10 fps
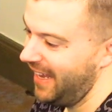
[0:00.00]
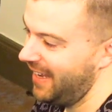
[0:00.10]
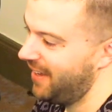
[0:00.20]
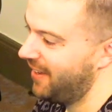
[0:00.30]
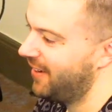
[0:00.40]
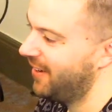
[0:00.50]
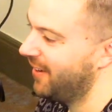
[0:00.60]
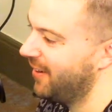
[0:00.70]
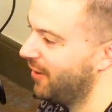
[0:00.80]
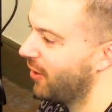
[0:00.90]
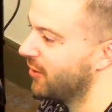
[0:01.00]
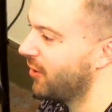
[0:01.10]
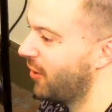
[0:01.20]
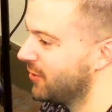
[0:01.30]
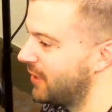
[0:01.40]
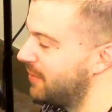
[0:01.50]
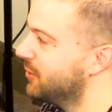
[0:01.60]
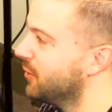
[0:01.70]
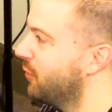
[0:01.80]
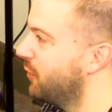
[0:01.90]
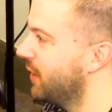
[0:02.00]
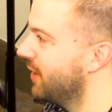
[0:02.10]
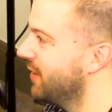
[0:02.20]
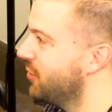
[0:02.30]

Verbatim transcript: and uh, our daughter's name is Sophia.